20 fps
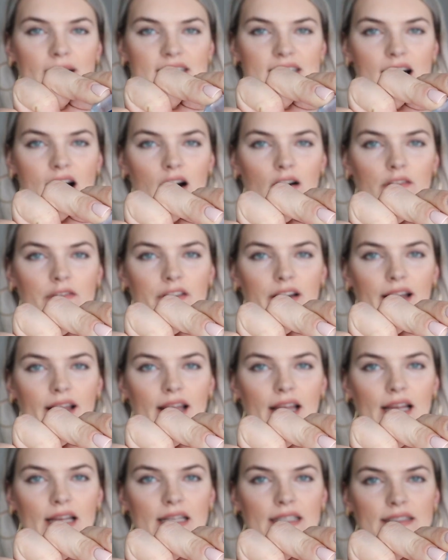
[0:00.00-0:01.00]
myself
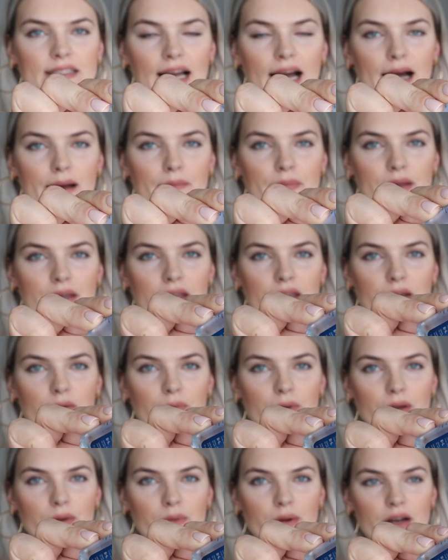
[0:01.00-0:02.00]
and the hubby,
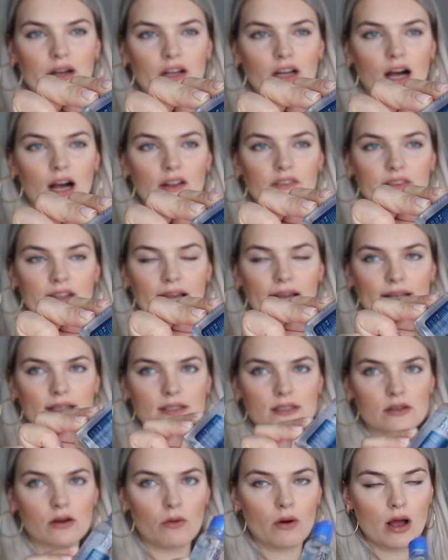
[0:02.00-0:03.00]
we wear
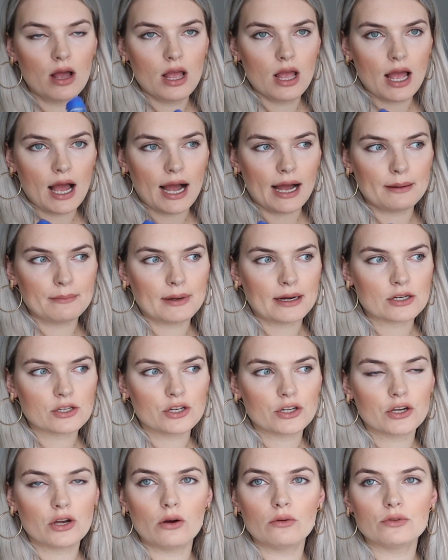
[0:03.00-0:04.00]
contacts, so I'm
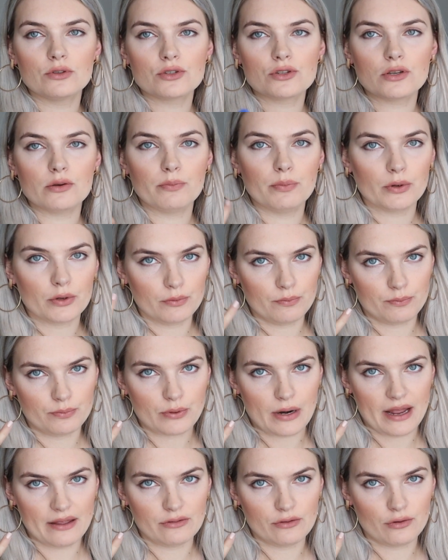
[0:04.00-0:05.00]
actually going to put
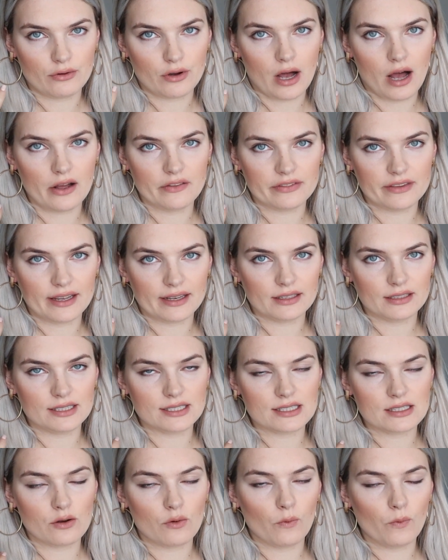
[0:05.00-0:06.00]
brand new
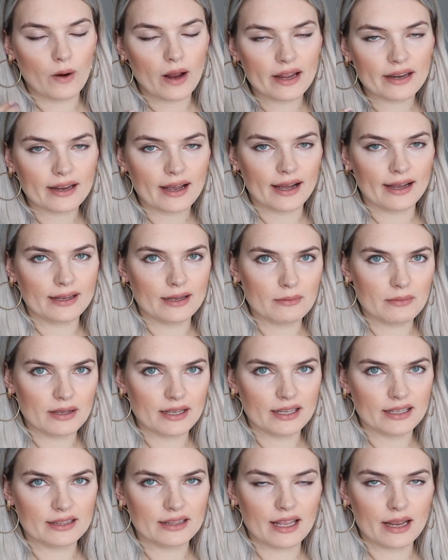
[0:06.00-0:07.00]
contacts when I am
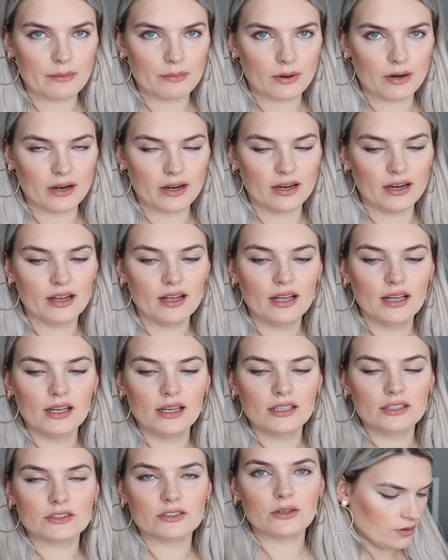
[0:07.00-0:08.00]
in labor.
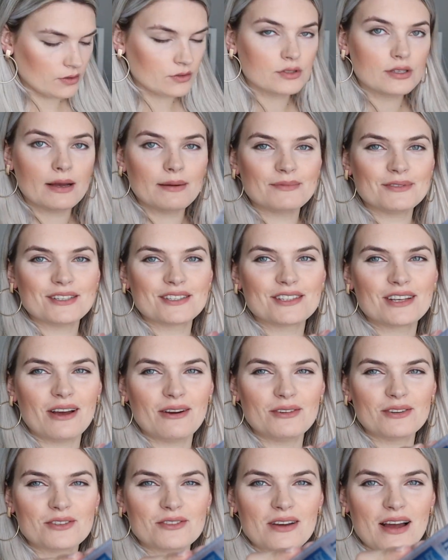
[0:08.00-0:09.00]
So I'm just
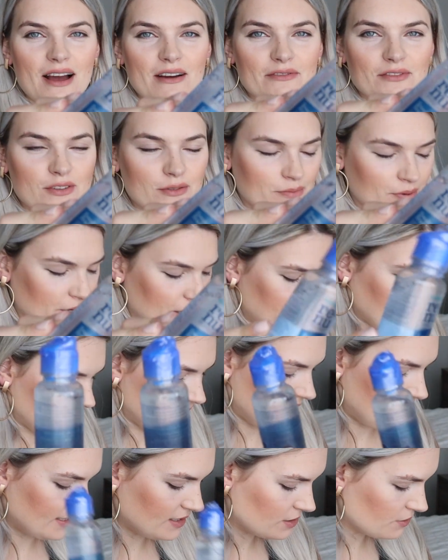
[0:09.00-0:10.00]
going to have to bring
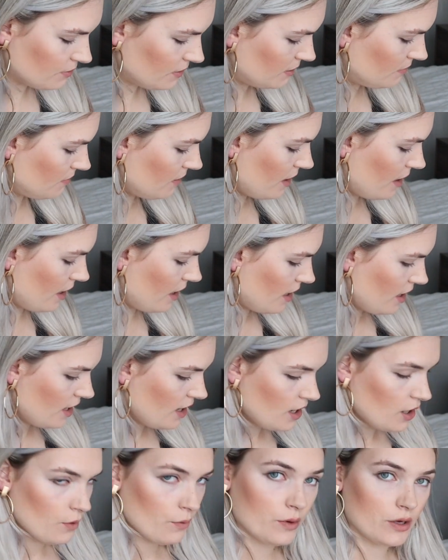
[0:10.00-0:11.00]
this with me,
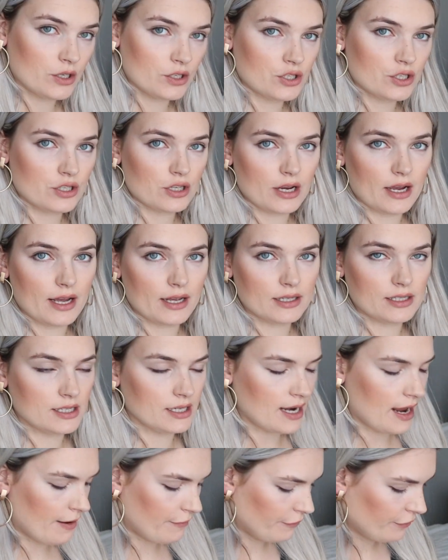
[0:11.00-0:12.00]
which is
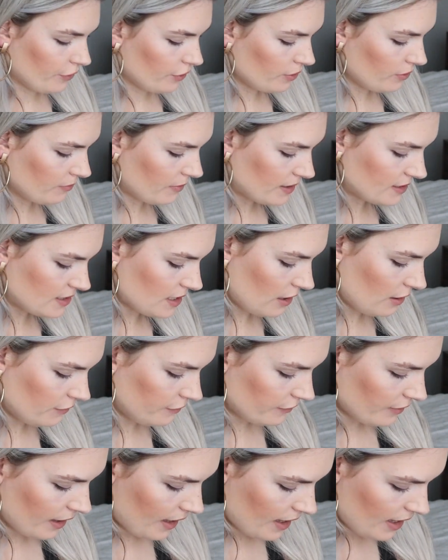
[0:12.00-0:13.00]
enough for
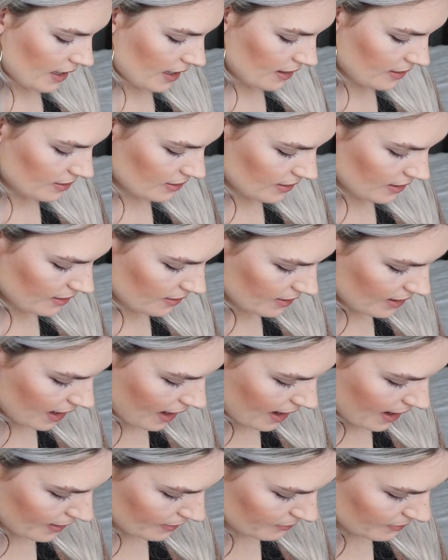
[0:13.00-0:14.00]
myself and the
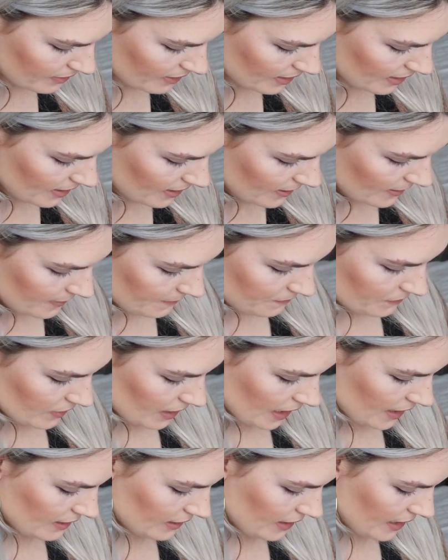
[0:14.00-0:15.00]
hubby,
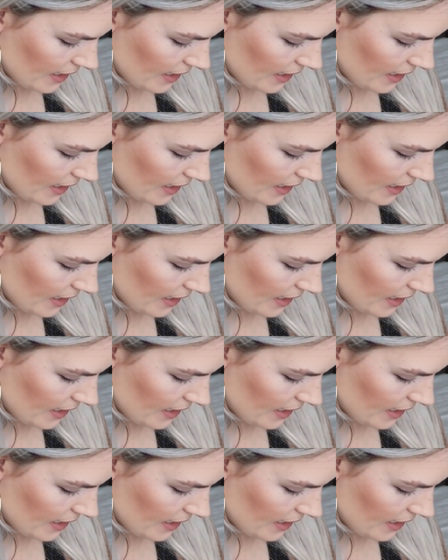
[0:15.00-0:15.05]
and